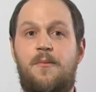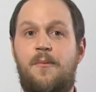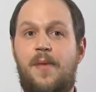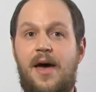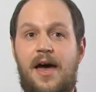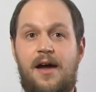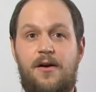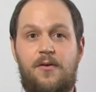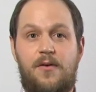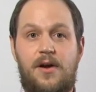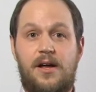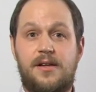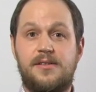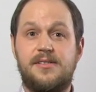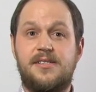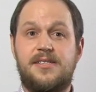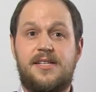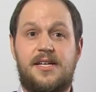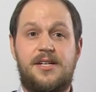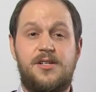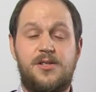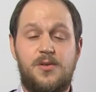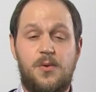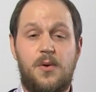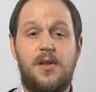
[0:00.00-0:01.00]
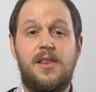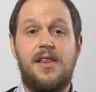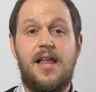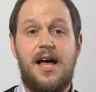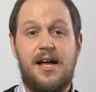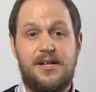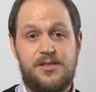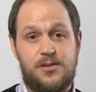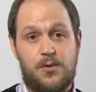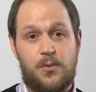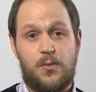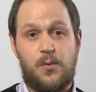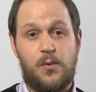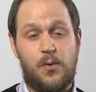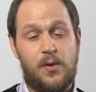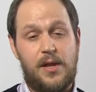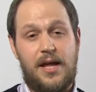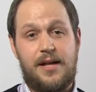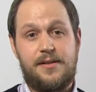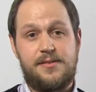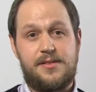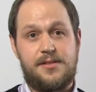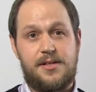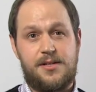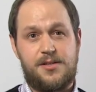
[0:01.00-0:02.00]
backgrounds can do a lot to rule
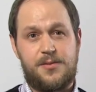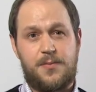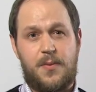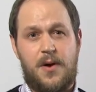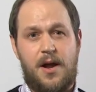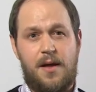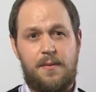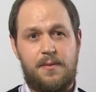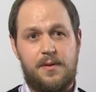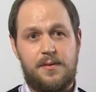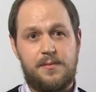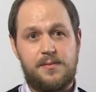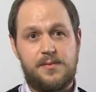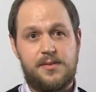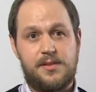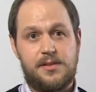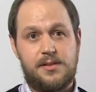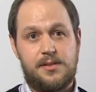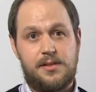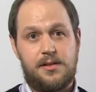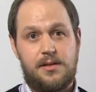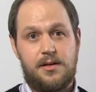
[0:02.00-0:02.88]
out such problems.